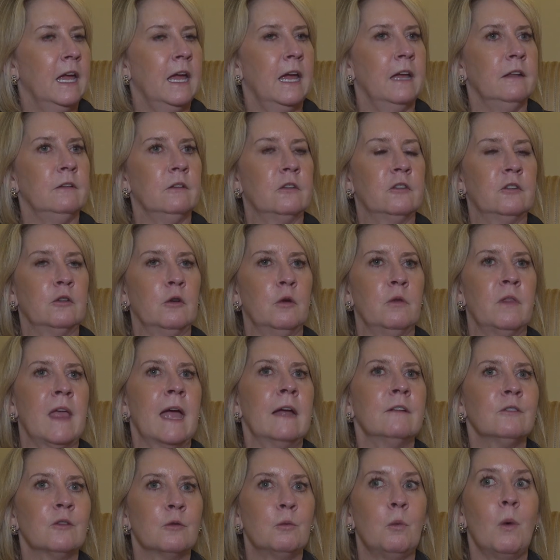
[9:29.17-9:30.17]
And so
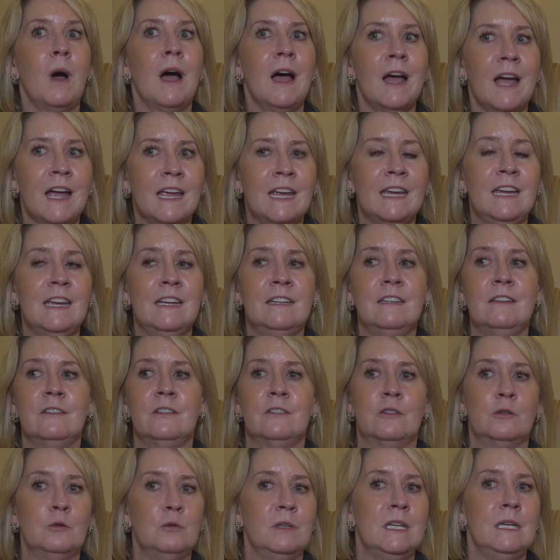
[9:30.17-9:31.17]
that's why it
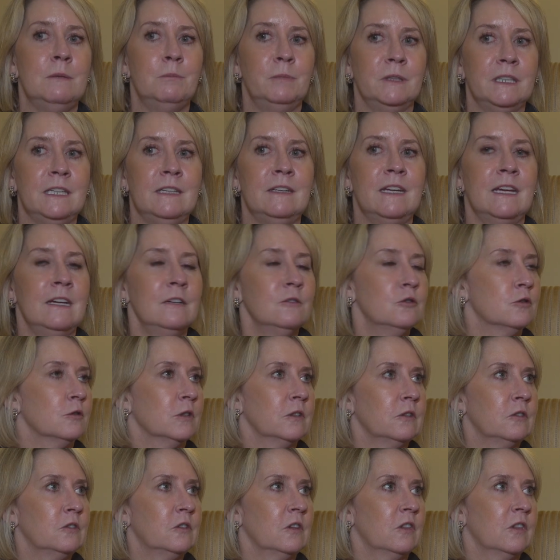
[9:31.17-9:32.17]
is so deeply
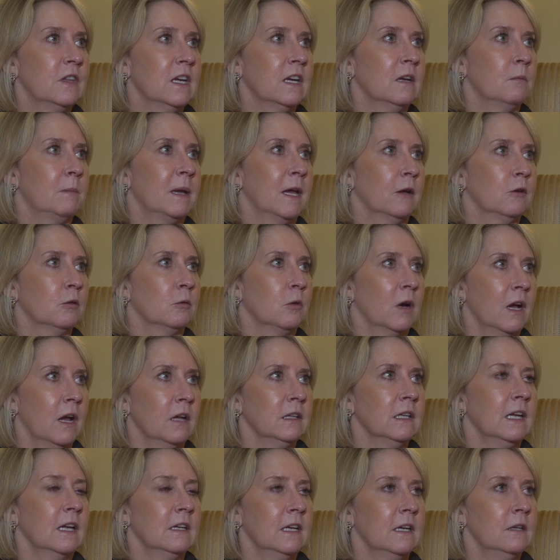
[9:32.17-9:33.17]
dangerous to think about
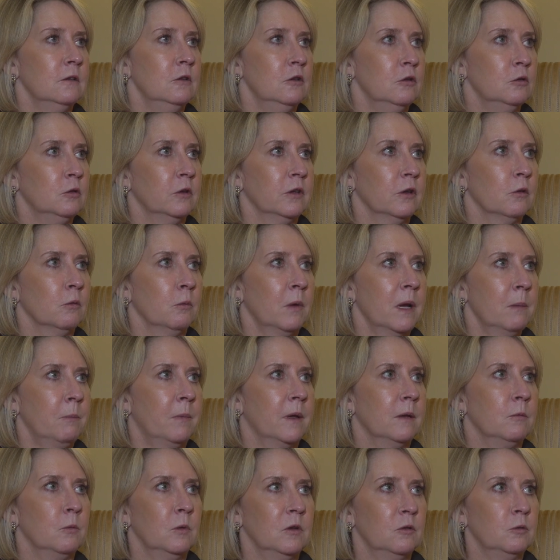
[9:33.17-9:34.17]
Iran getting a nuclear
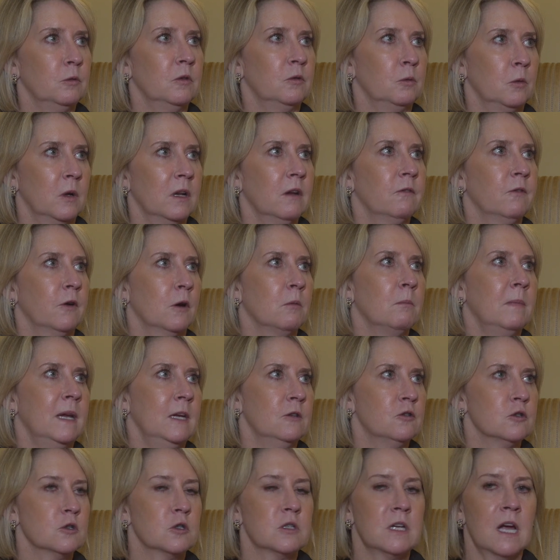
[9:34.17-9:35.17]
weapon, which was one of our
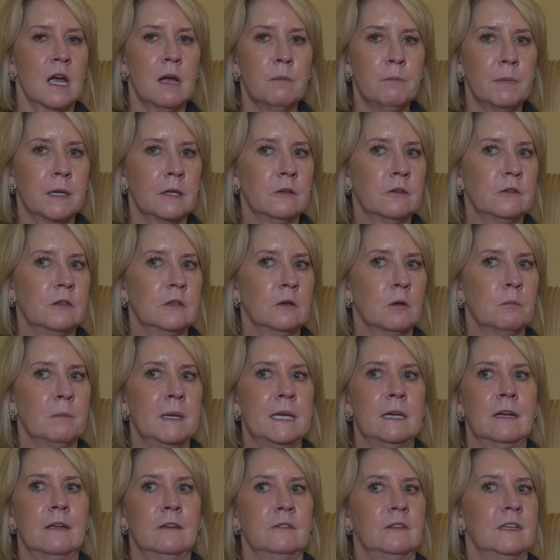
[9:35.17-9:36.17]
major topics here,
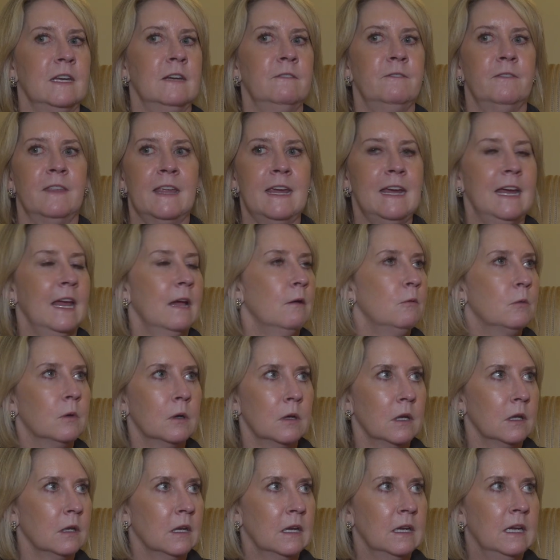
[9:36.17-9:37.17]
because if they get
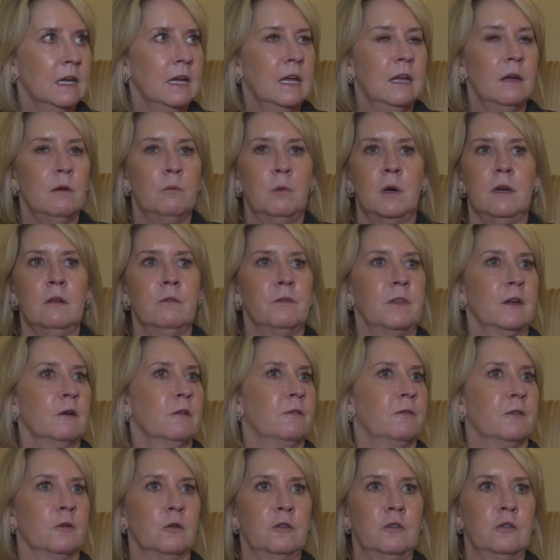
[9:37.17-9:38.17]
one of
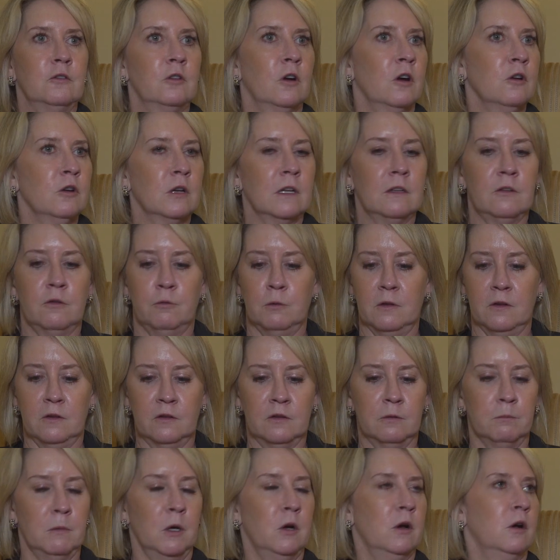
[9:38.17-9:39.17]
their first targets with a
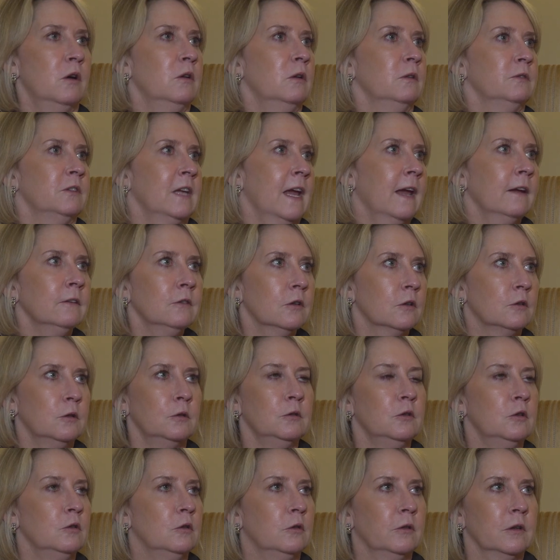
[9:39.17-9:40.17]
small
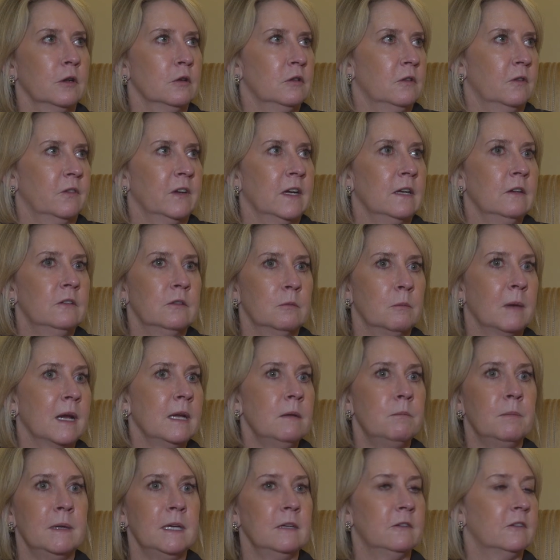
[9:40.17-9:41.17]
tactical nuclear device
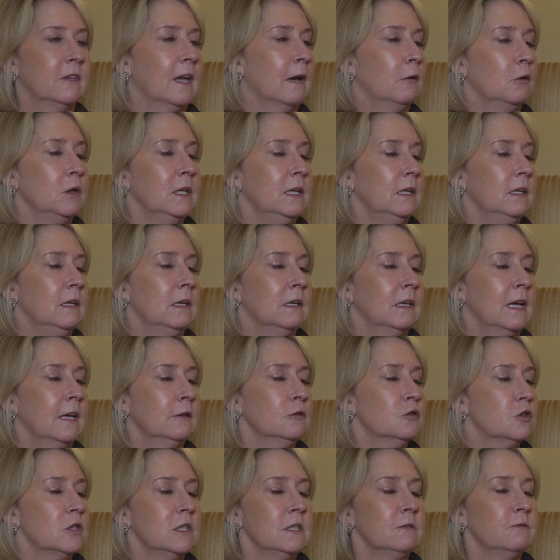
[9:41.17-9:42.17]
might be Saudi
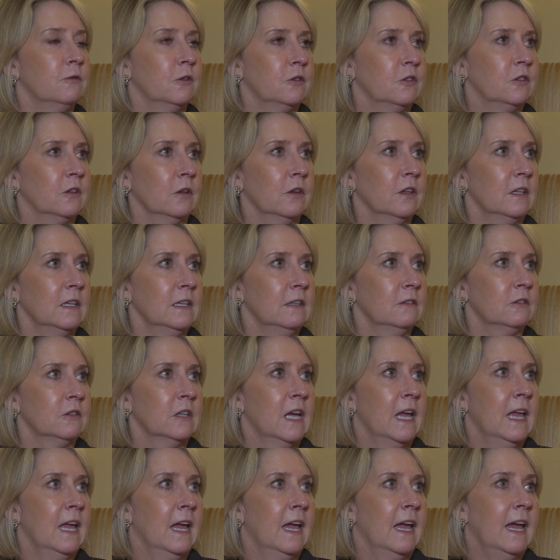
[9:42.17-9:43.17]
energy facilities.
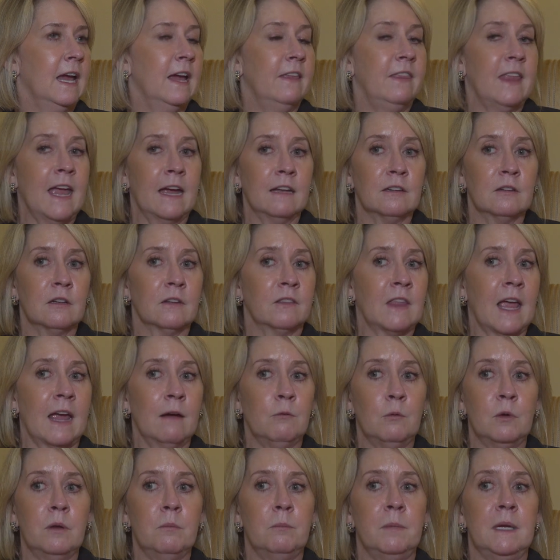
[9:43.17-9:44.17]
And
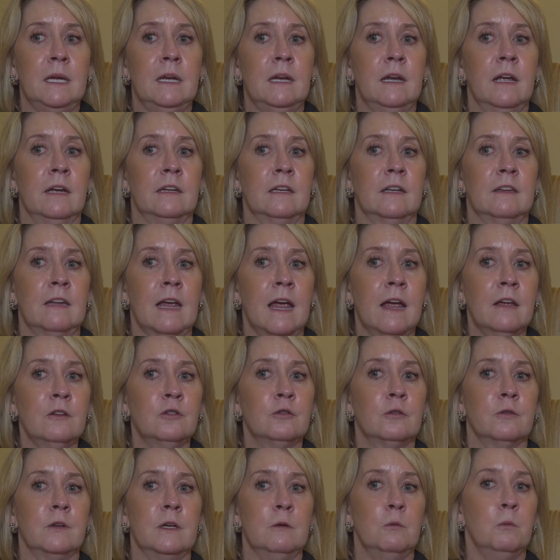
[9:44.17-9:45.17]
that would be a
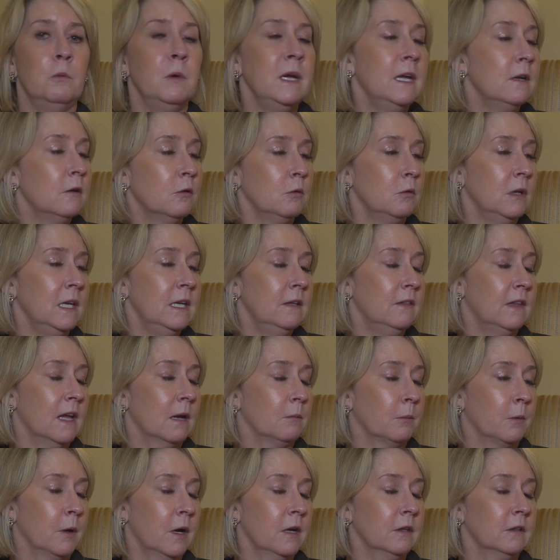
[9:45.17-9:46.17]
catastrophe. We don't need
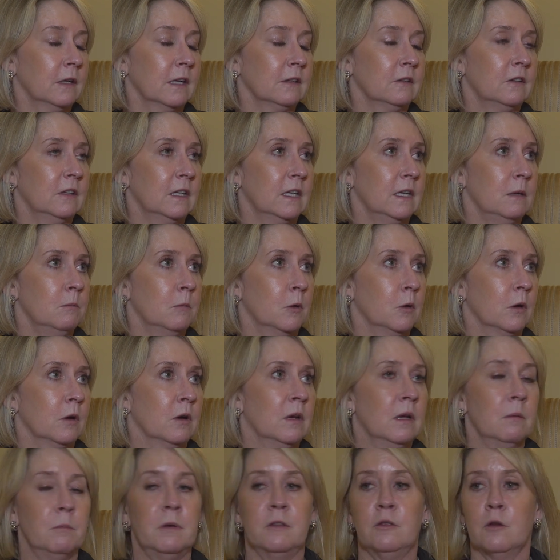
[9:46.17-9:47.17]
that product
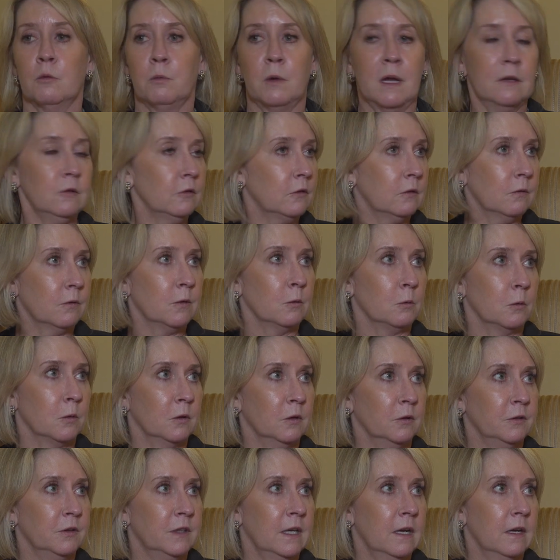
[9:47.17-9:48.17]
anymore, but the rest of the
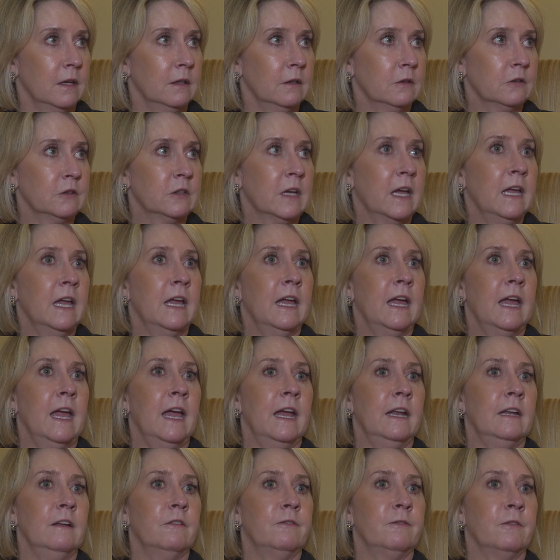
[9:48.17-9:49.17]
world does.
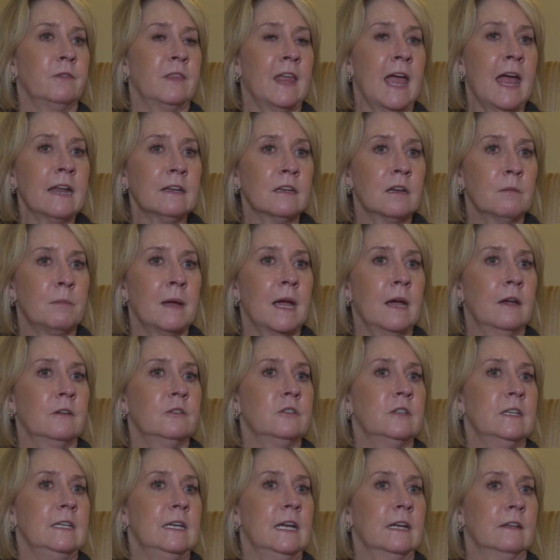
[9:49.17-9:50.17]
And if that
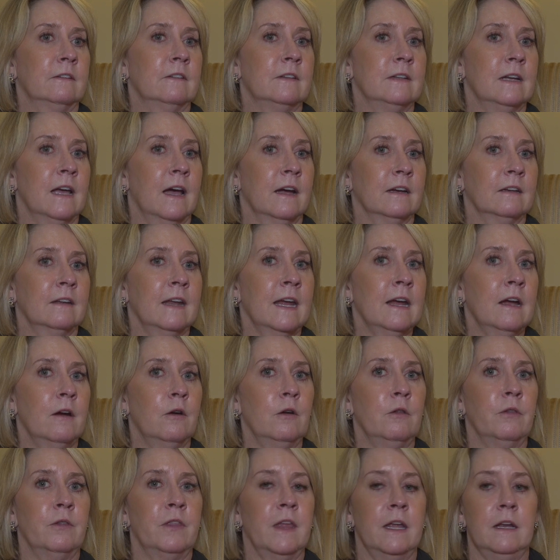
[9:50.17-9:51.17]
capacity gets knocked
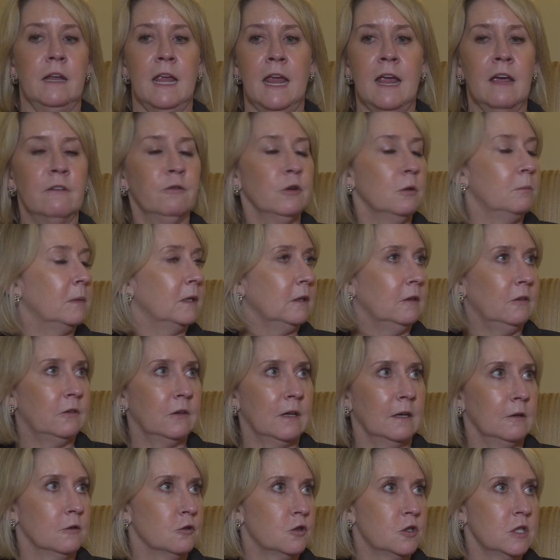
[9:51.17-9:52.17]
out, then
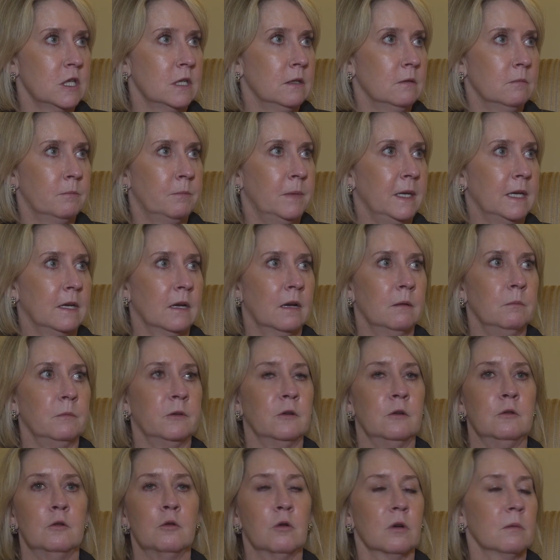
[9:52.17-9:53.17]
everybody's energy
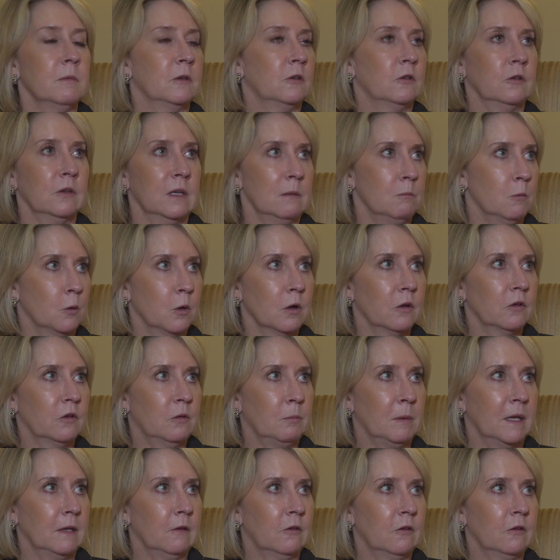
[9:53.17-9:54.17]
becomes enormously more
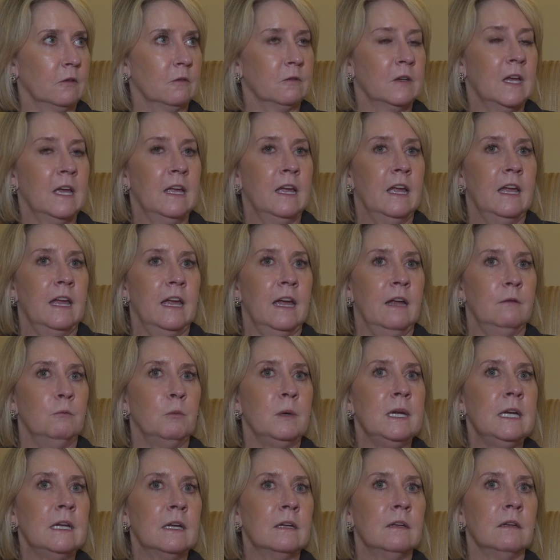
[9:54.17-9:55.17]
expensive.
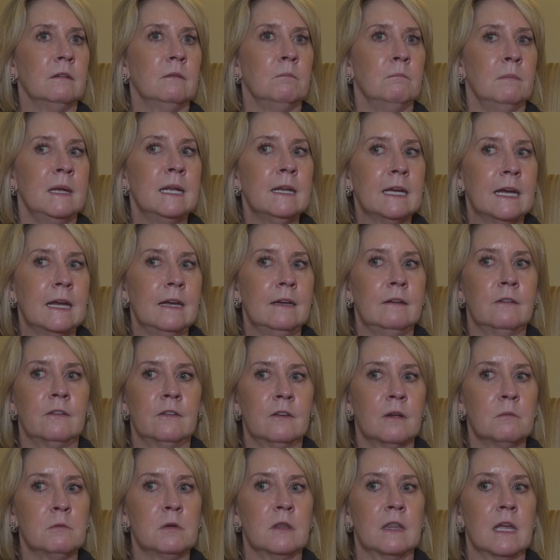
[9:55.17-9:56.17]
And we can mitigate
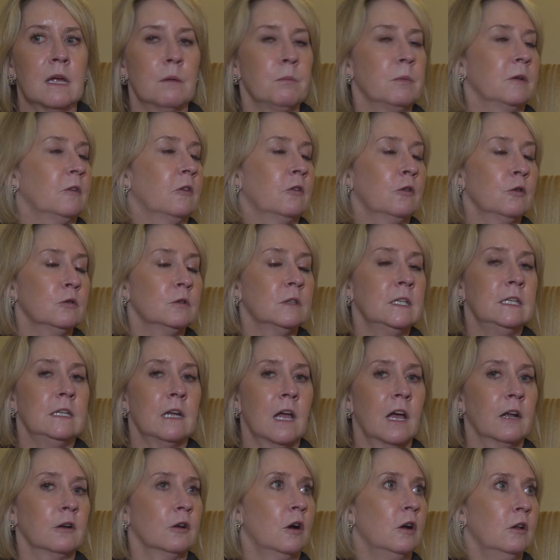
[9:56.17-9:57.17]
some of that, but certainly
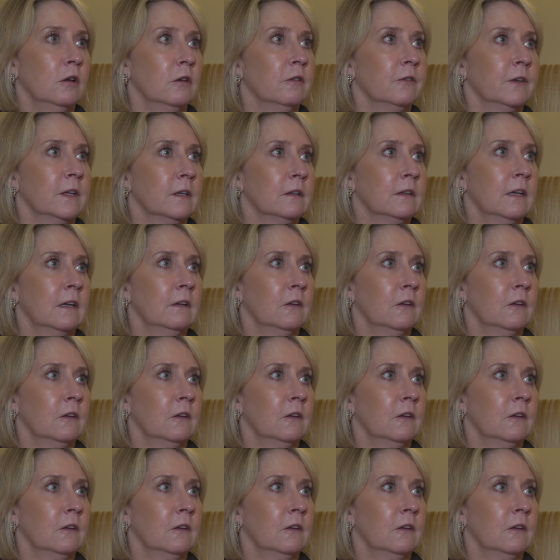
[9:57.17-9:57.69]
not all of it.